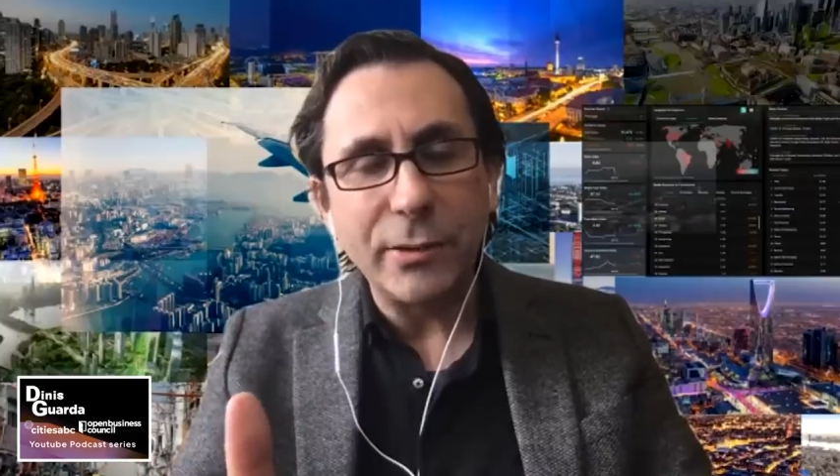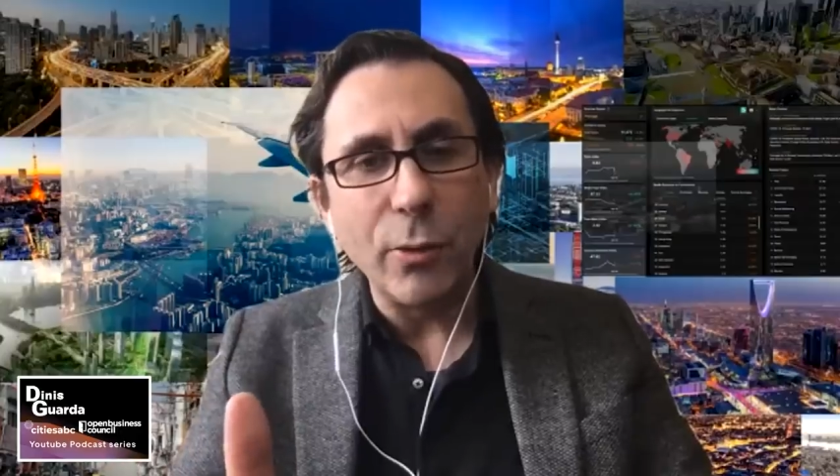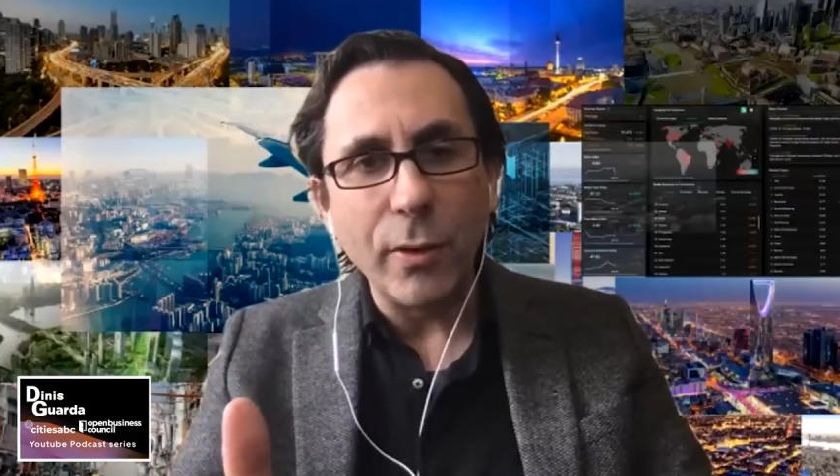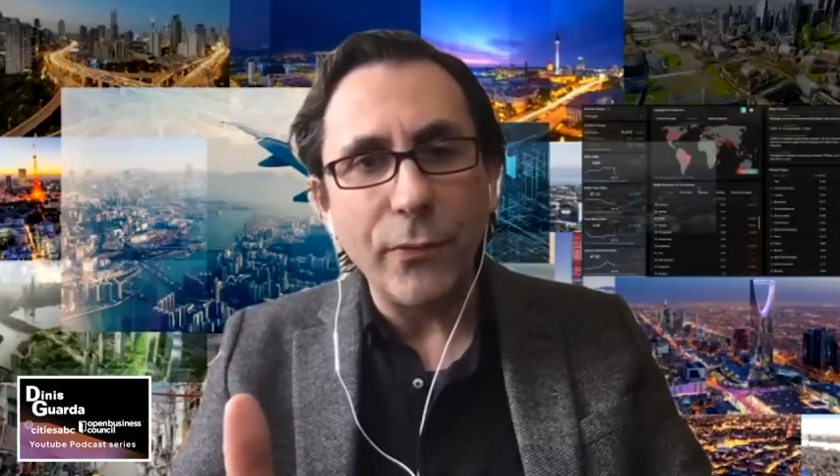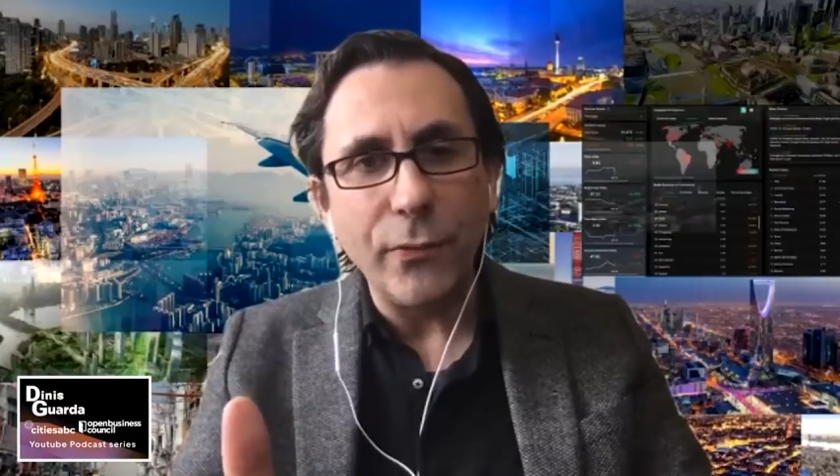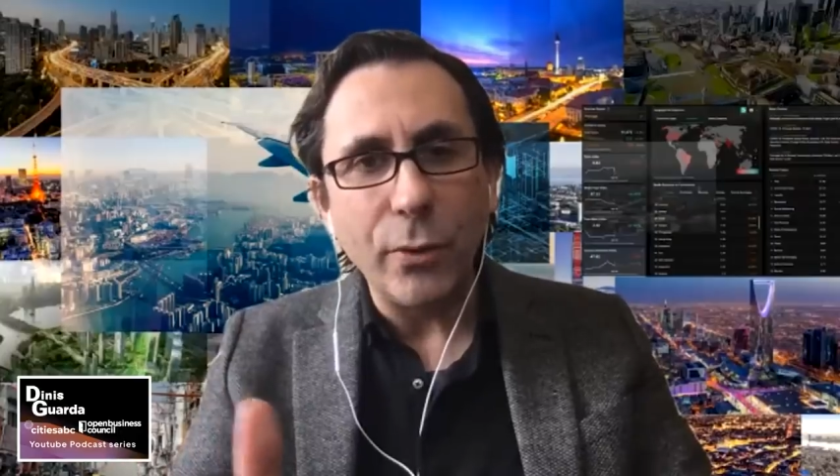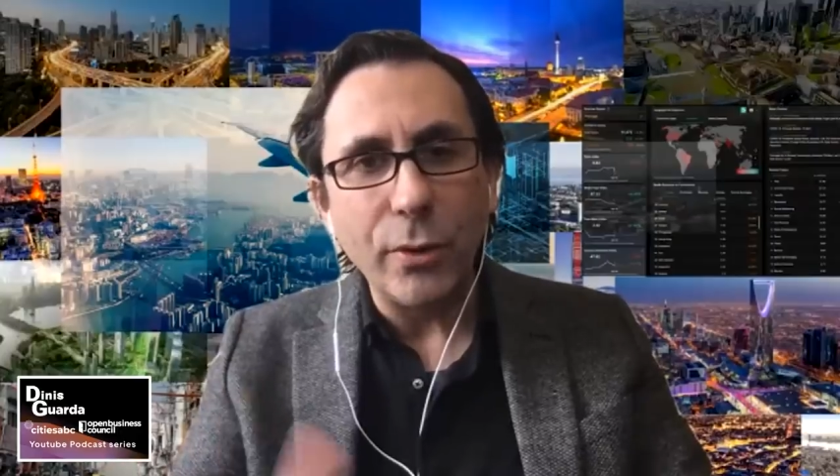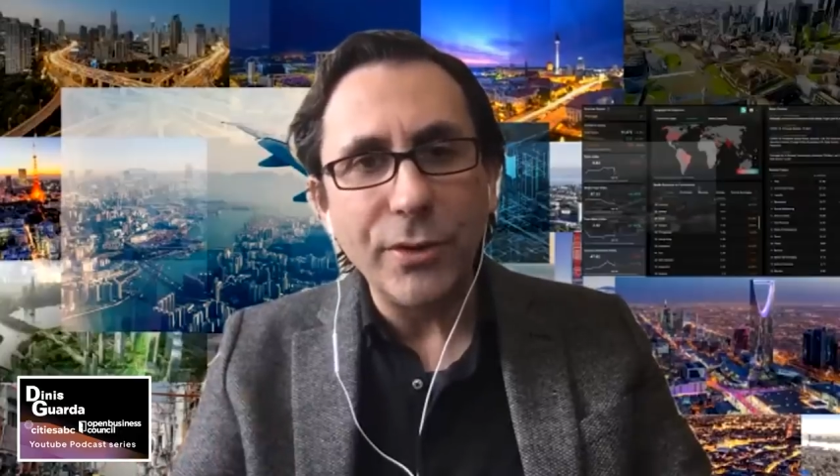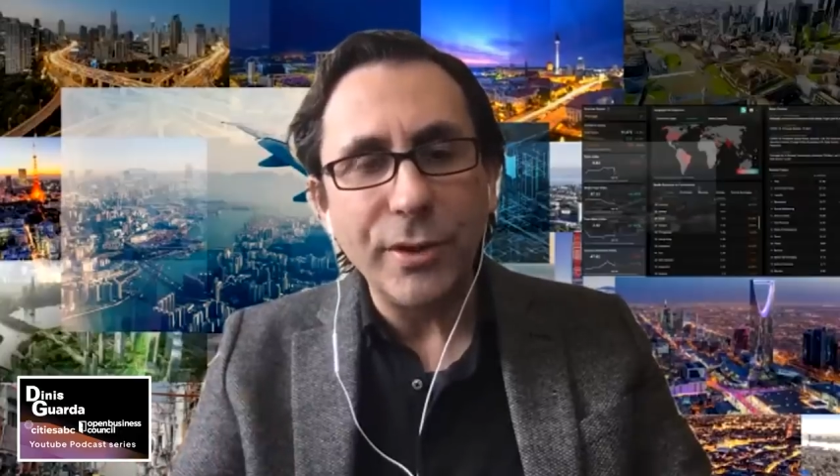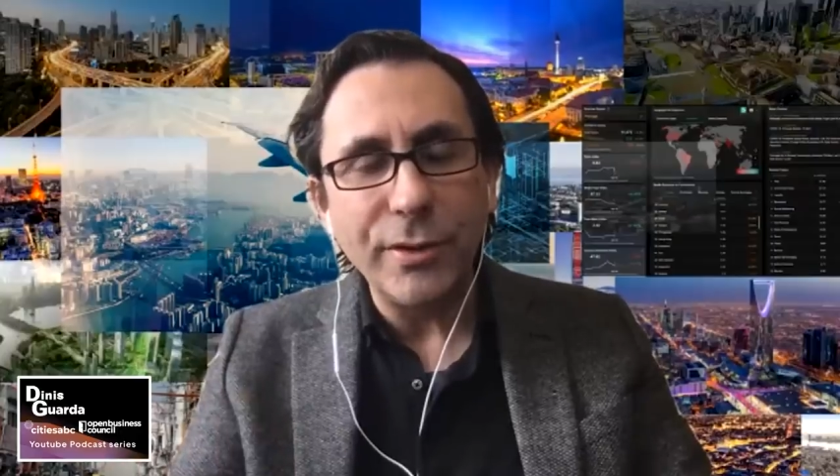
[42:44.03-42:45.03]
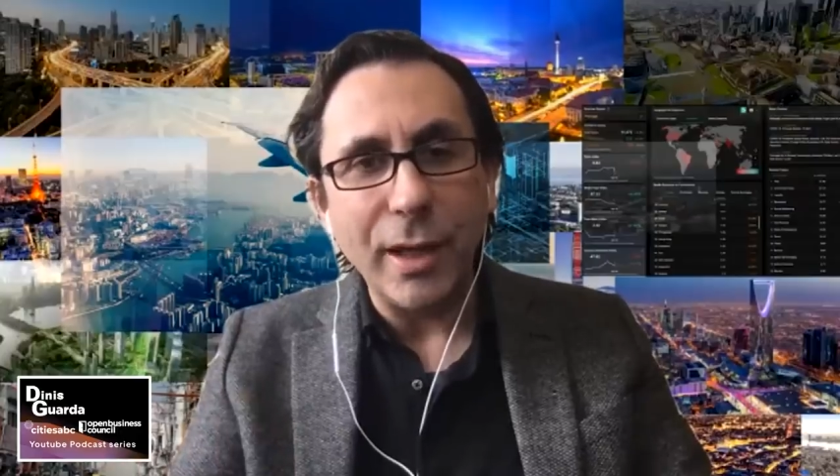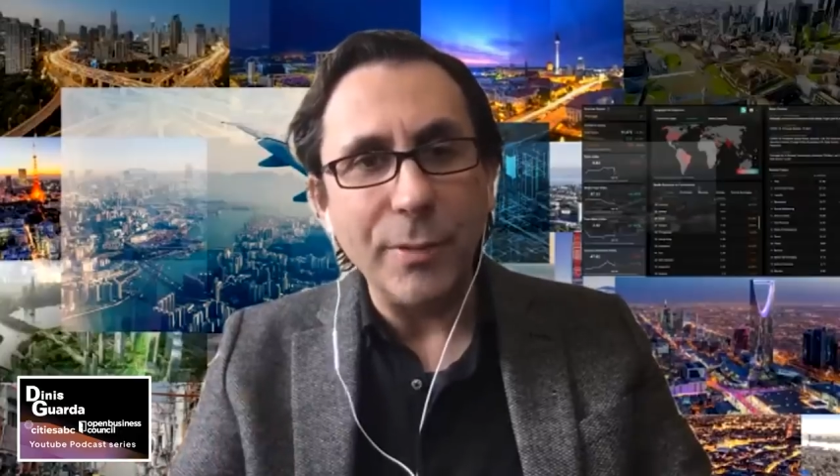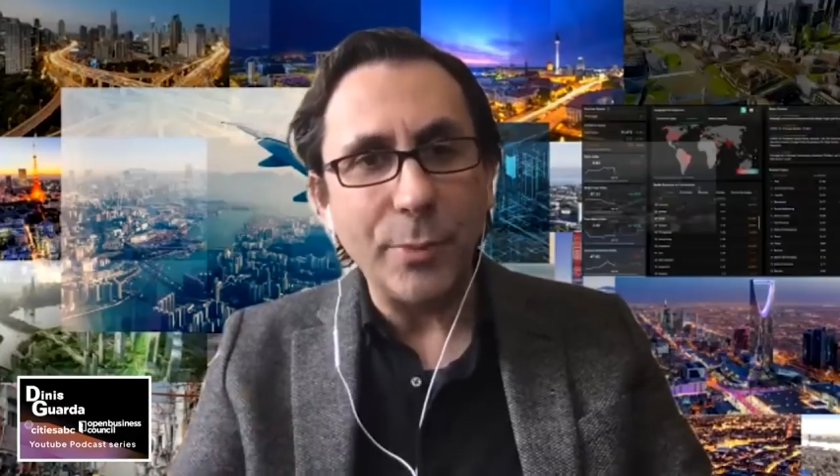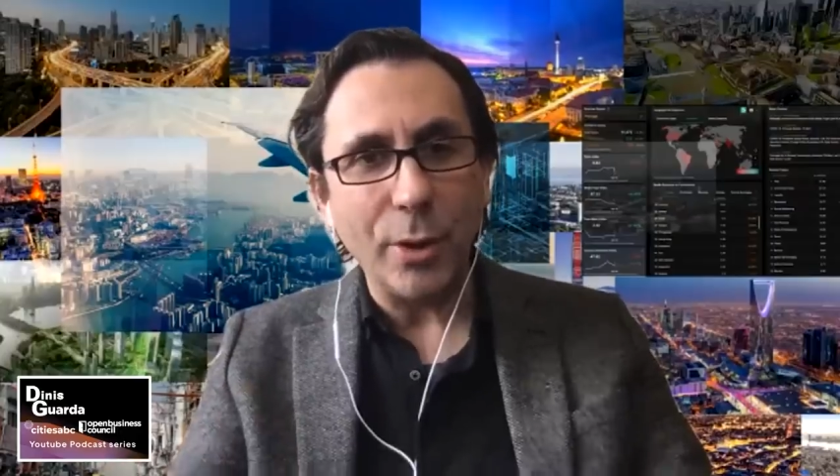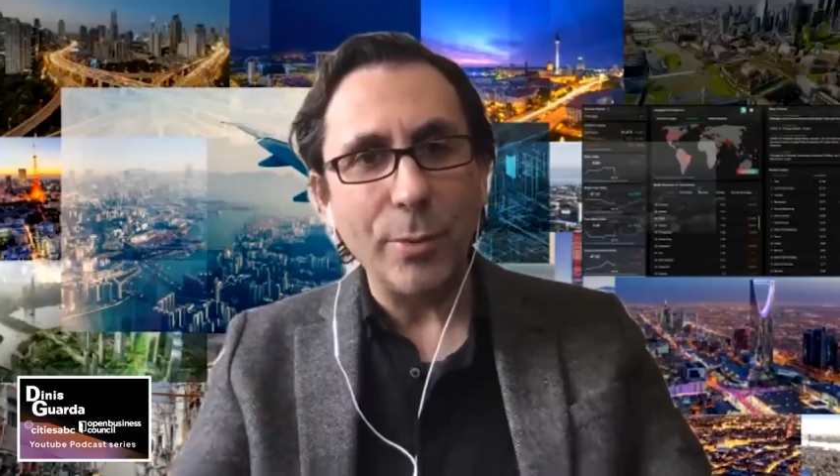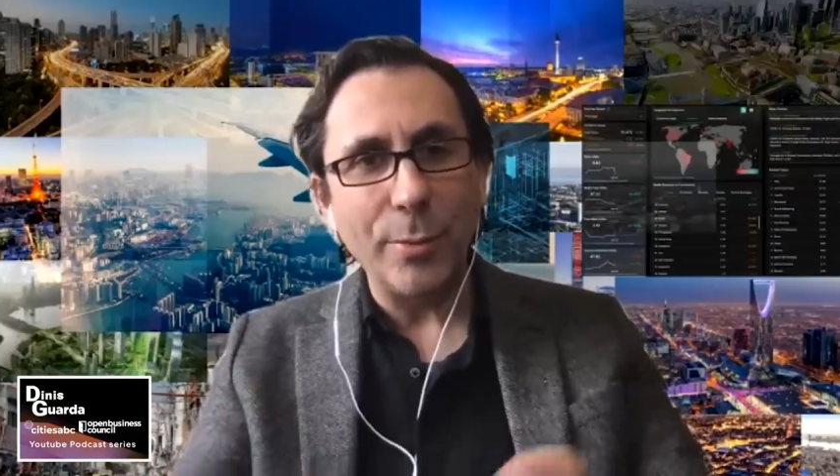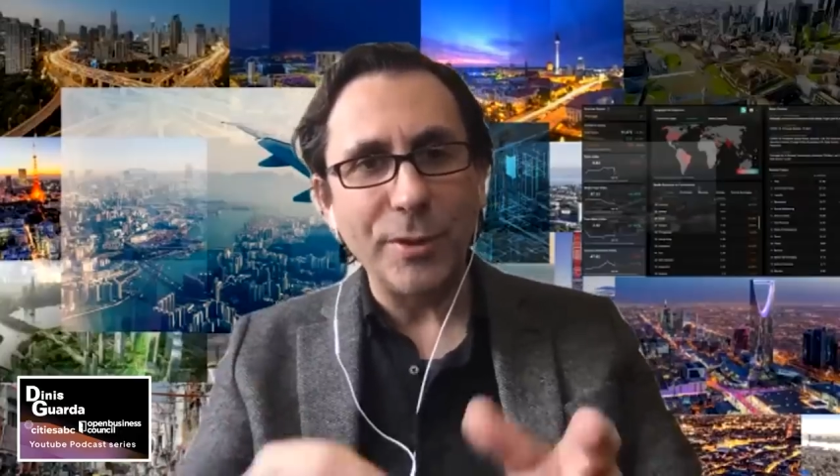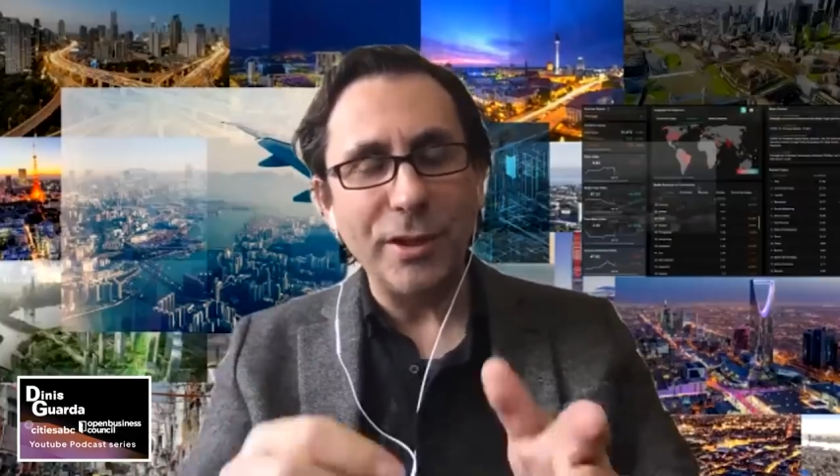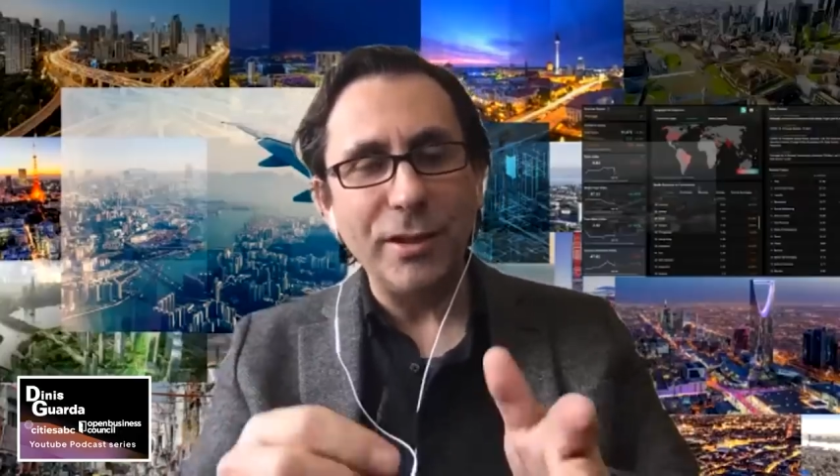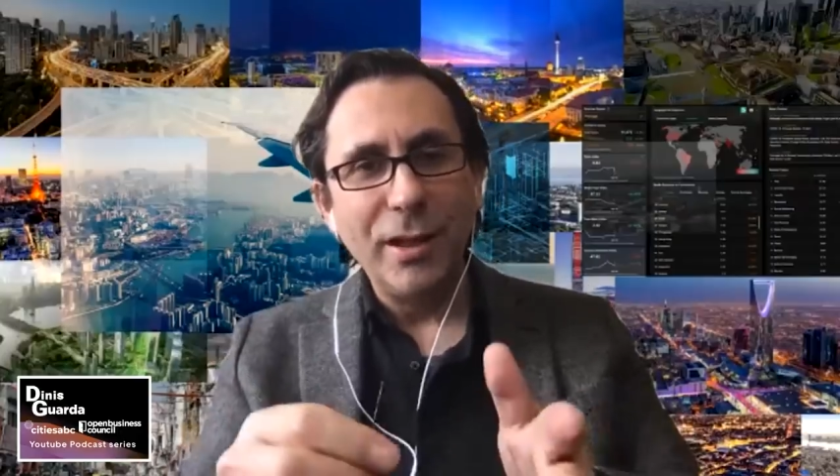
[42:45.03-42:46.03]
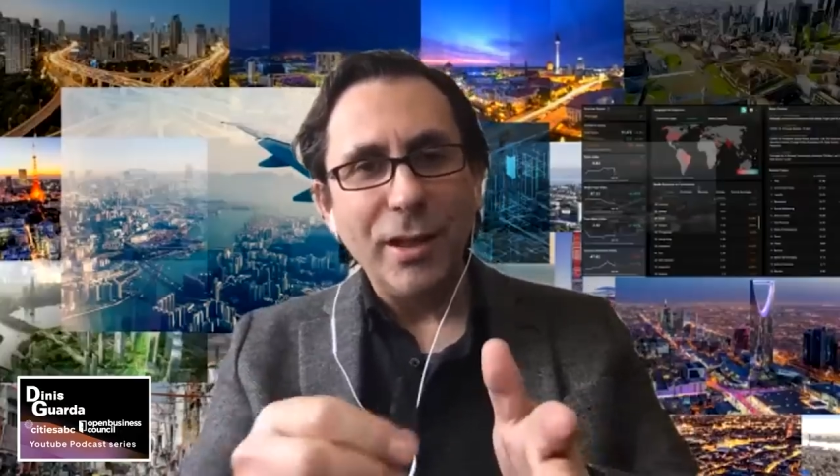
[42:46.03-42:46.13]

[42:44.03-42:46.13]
going forward, and probably